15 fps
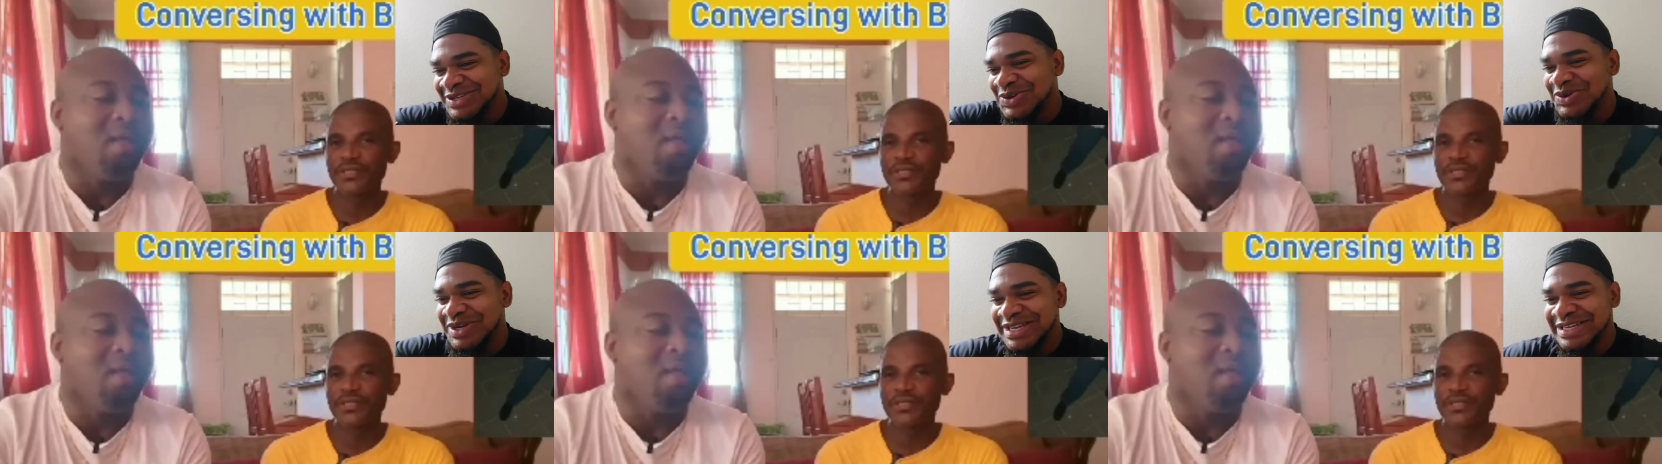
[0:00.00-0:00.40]

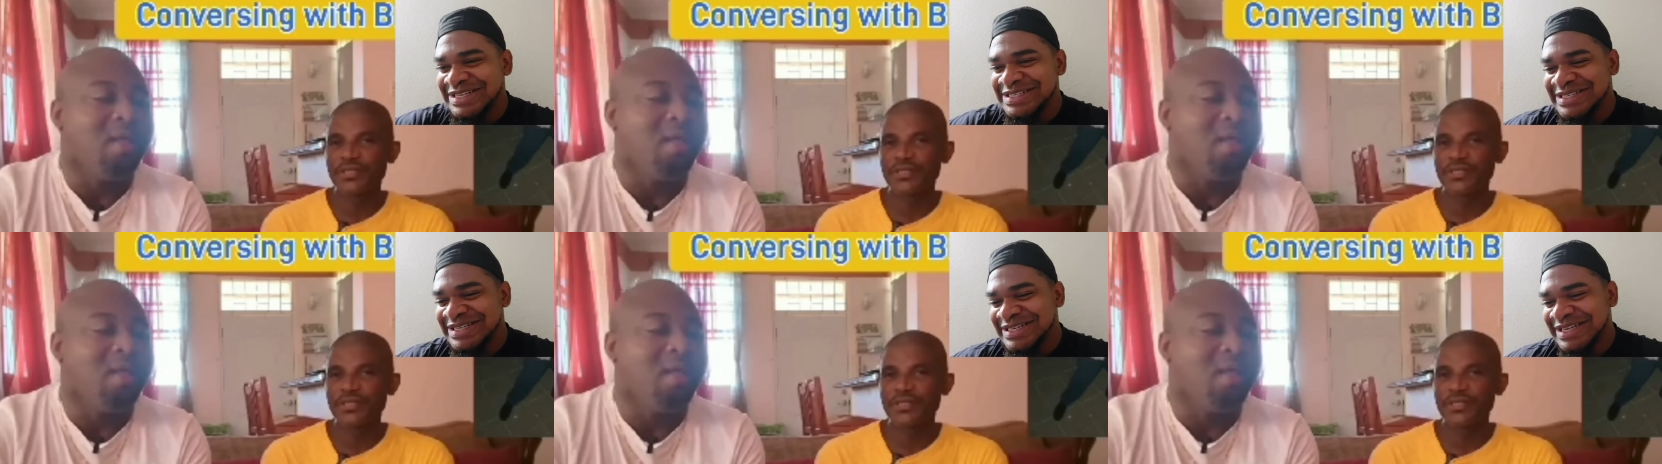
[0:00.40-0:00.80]
Speaker 1: Knowing
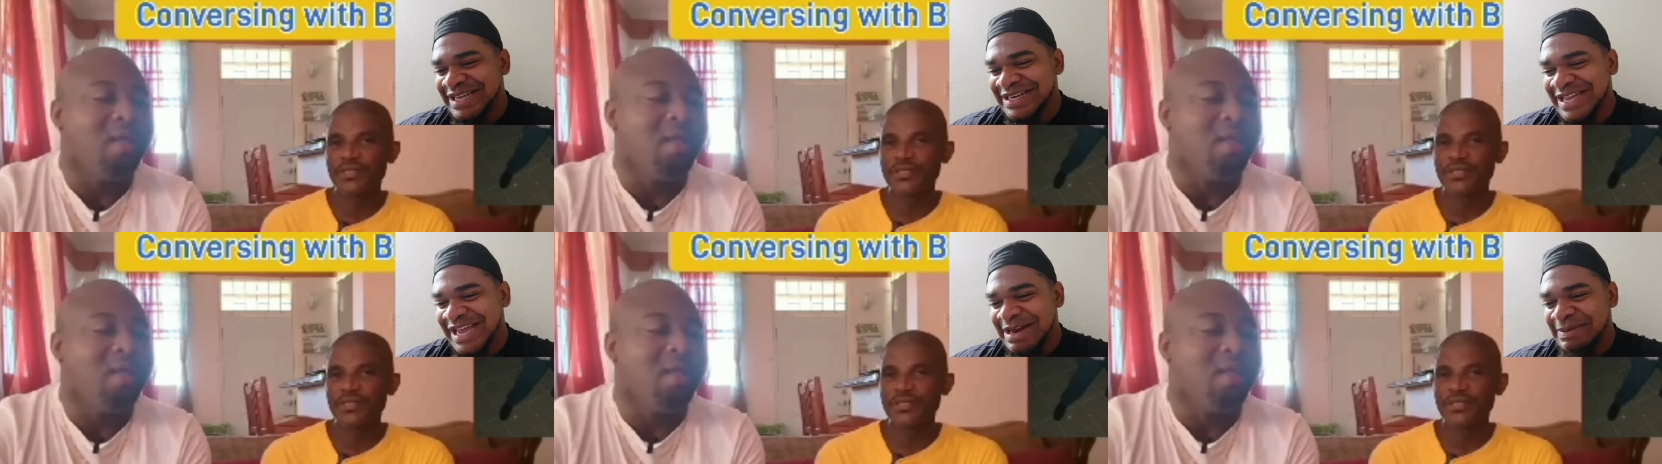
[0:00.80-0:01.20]
is the
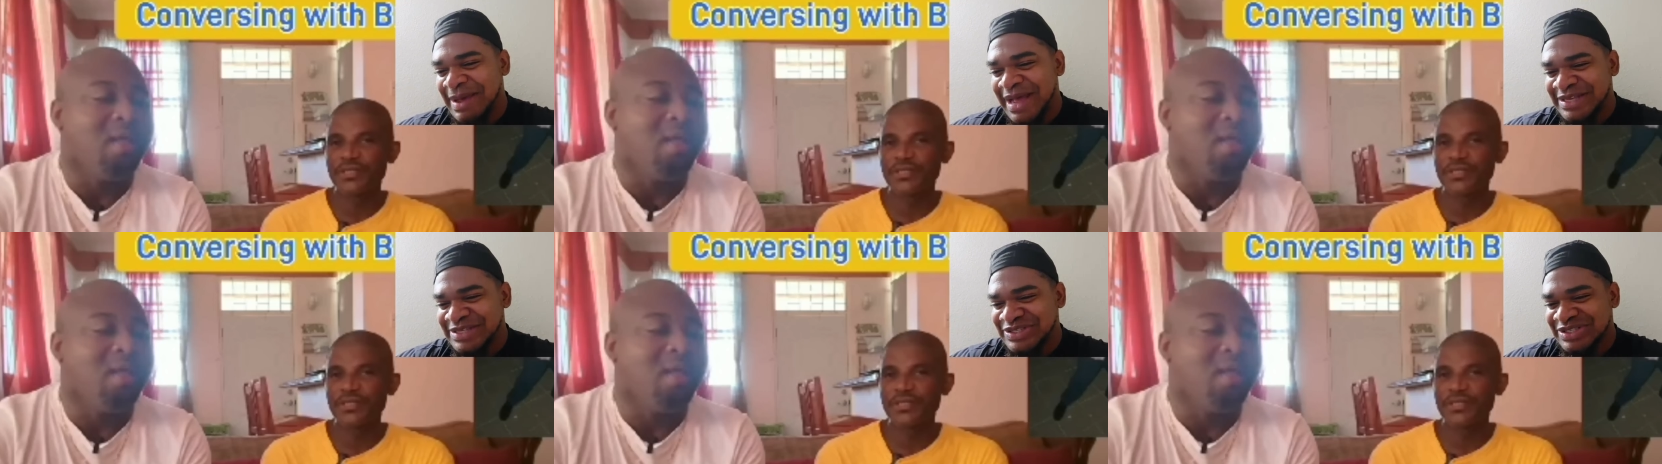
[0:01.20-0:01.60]
third
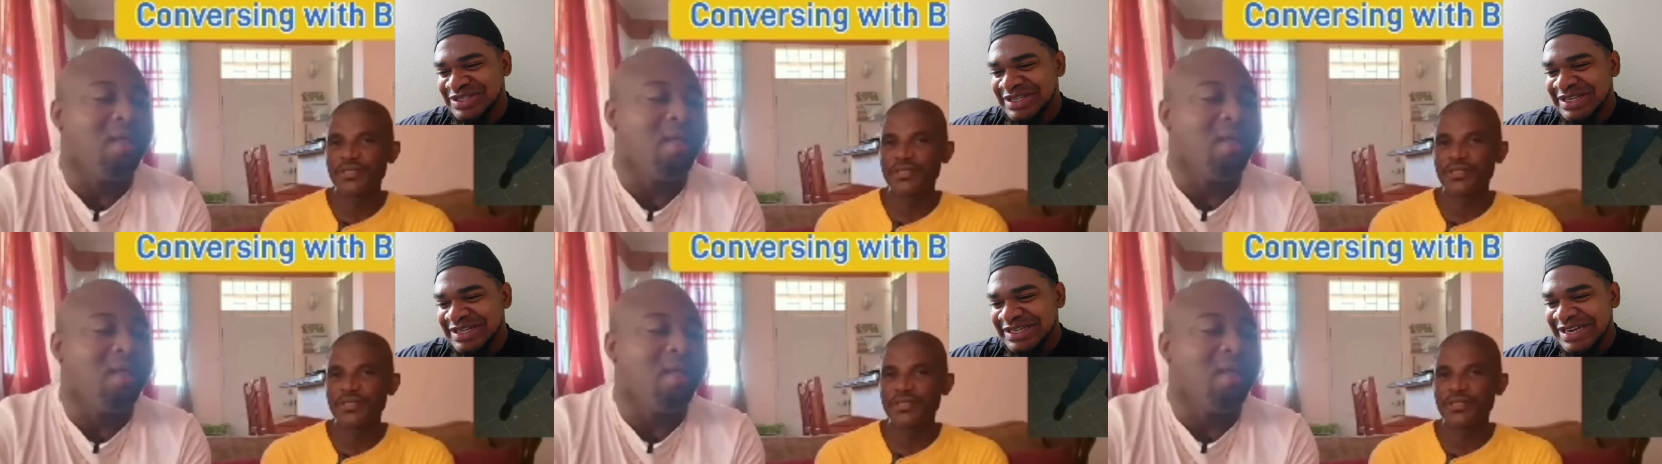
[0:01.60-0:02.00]

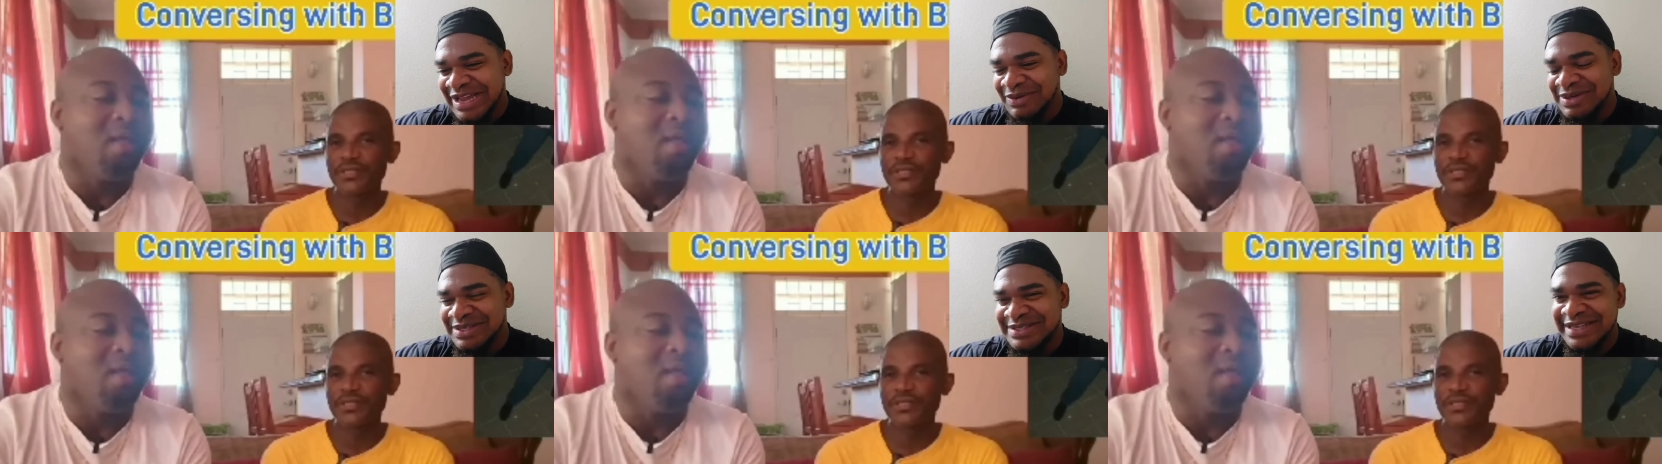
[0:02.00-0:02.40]
calbas
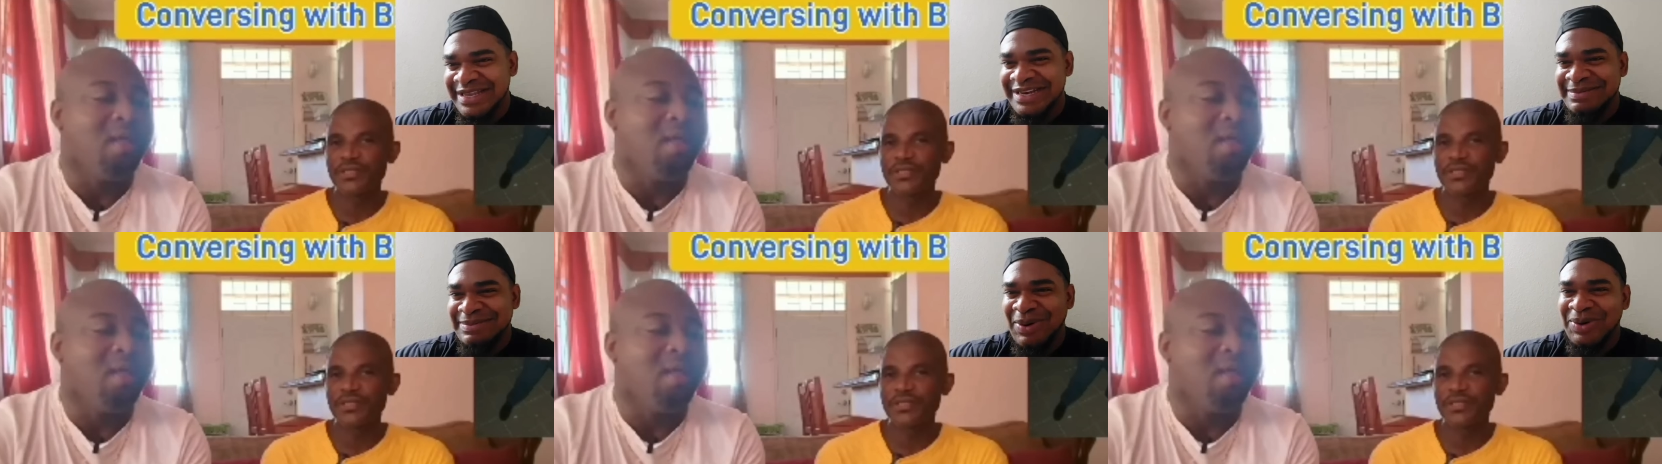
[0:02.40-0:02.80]
that was
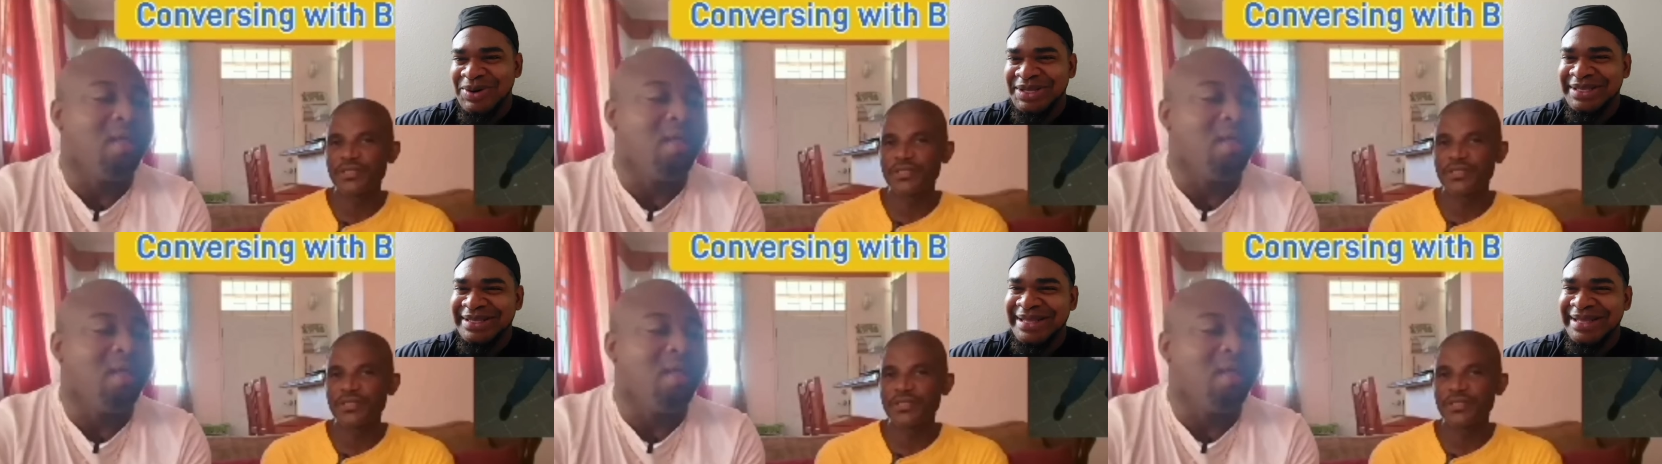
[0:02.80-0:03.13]
sending money.